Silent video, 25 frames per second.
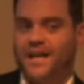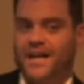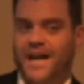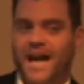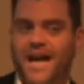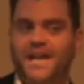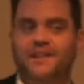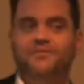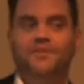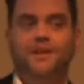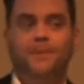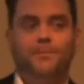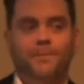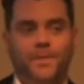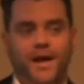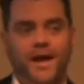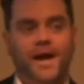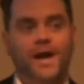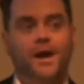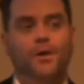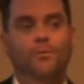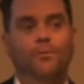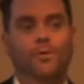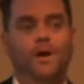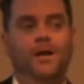kind of
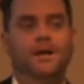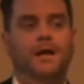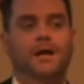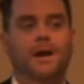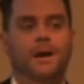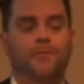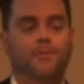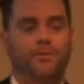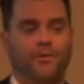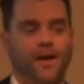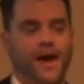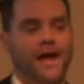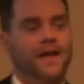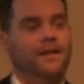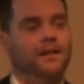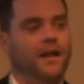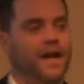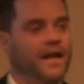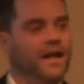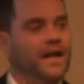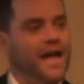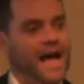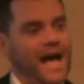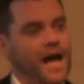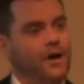compare what a brand
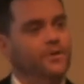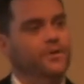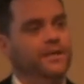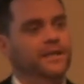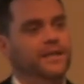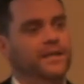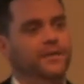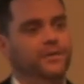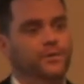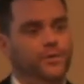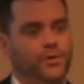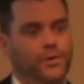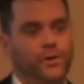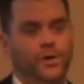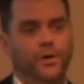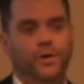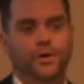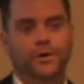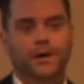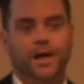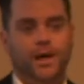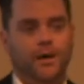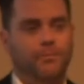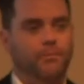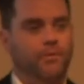like Audi
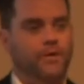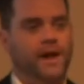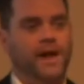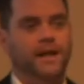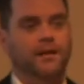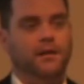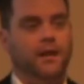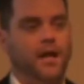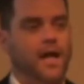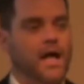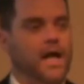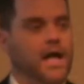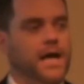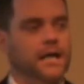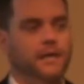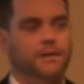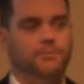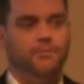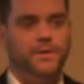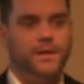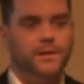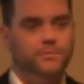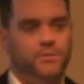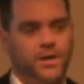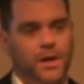or a brand like
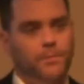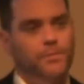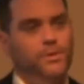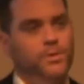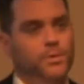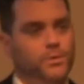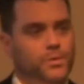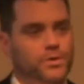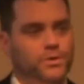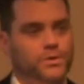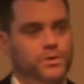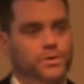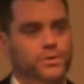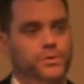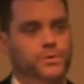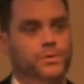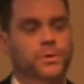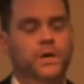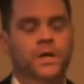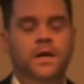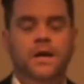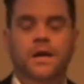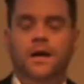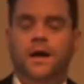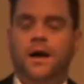BMW would do
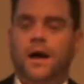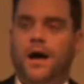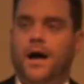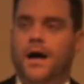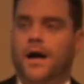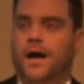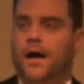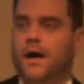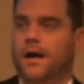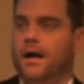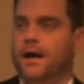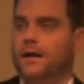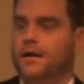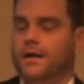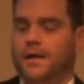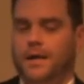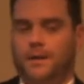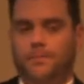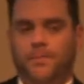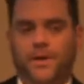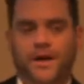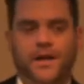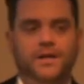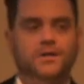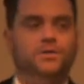
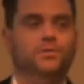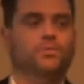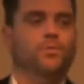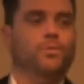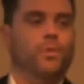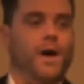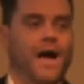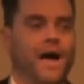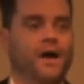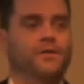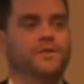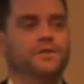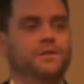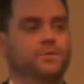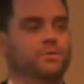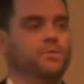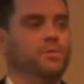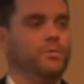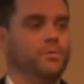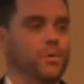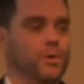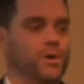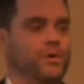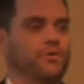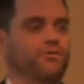compared to how this
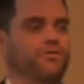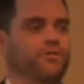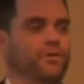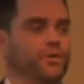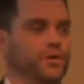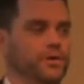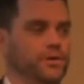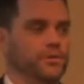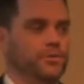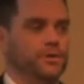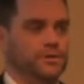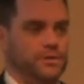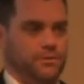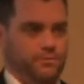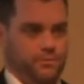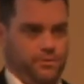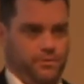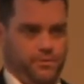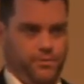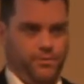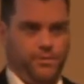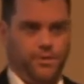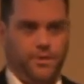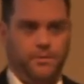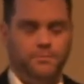would work for you as a
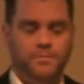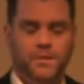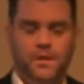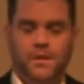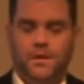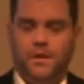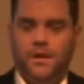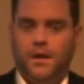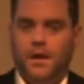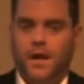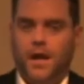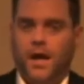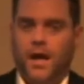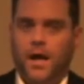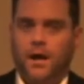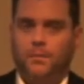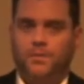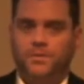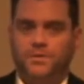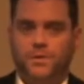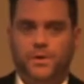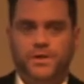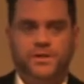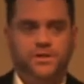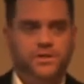recruiter.
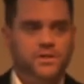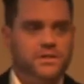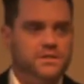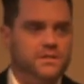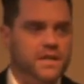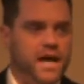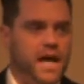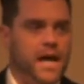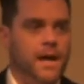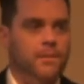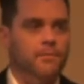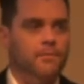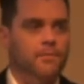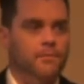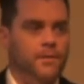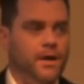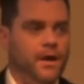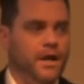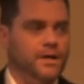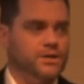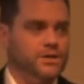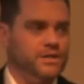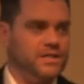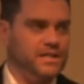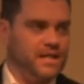So at Shazam,
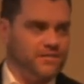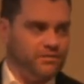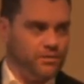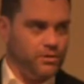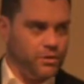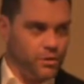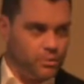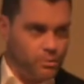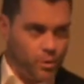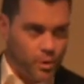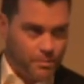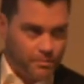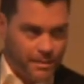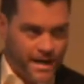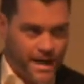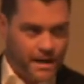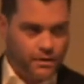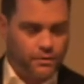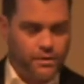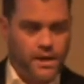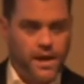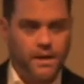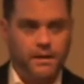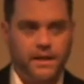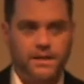just to give you a little more
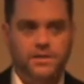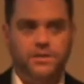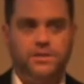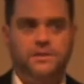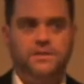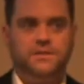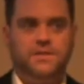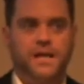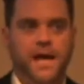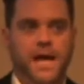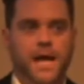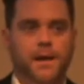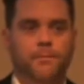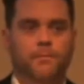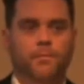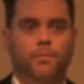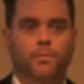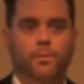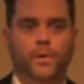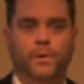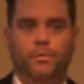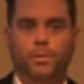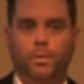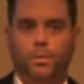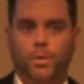background, at Shazam
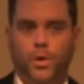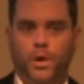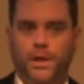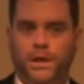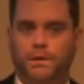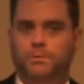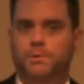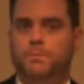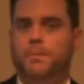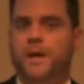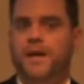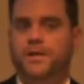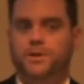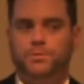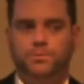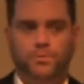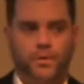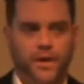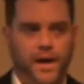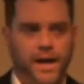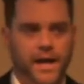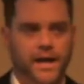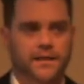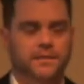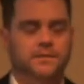we were working with major
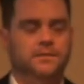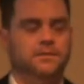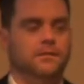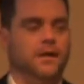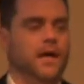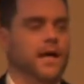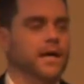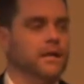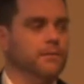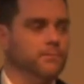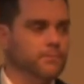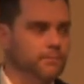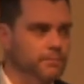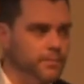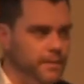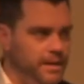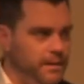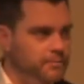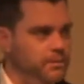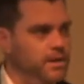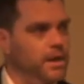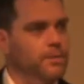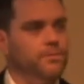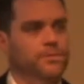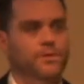brands like
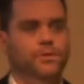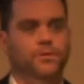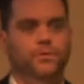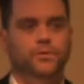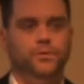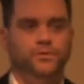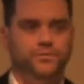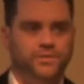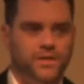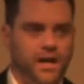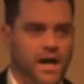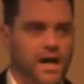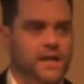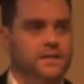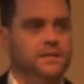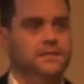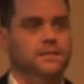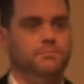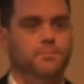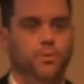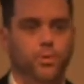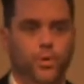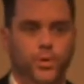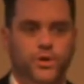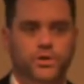BMW, Lufthansa,
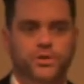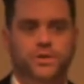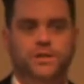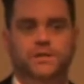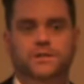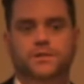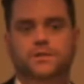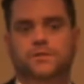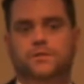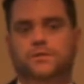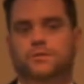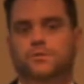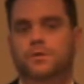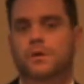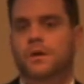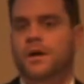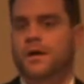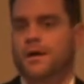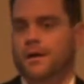Porsche to do